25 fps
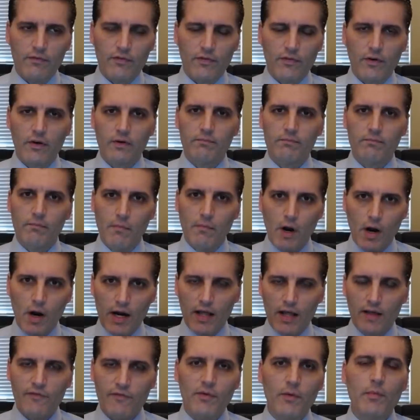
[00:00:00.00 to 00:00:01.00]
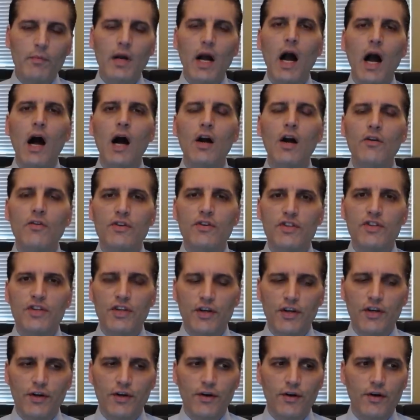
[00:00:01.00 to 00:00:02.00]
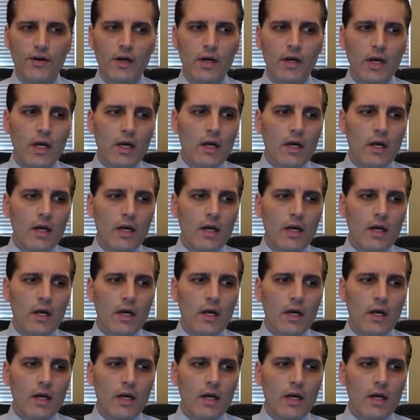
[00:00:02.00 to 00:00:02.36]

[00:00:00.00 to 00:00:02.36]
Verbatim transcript: for money from Congress here.